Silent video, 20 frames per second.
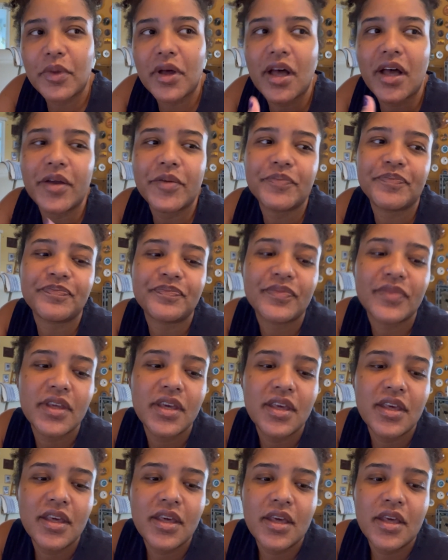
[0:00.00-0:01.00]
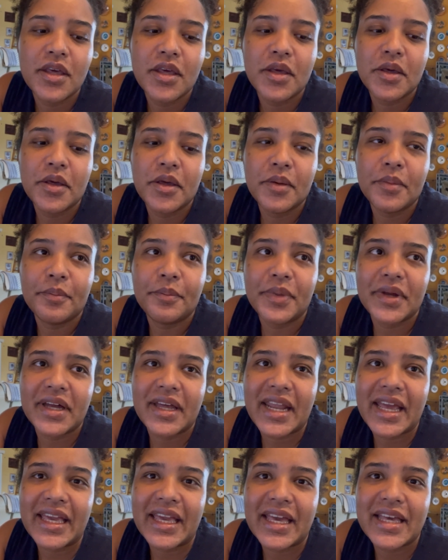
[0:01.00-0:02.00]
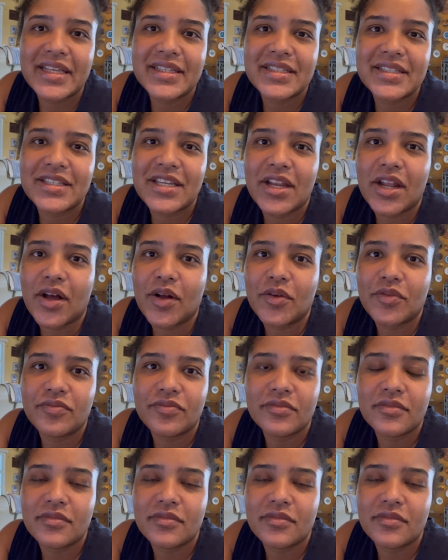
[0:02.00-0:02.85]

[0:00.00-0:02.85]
But I guess, you know,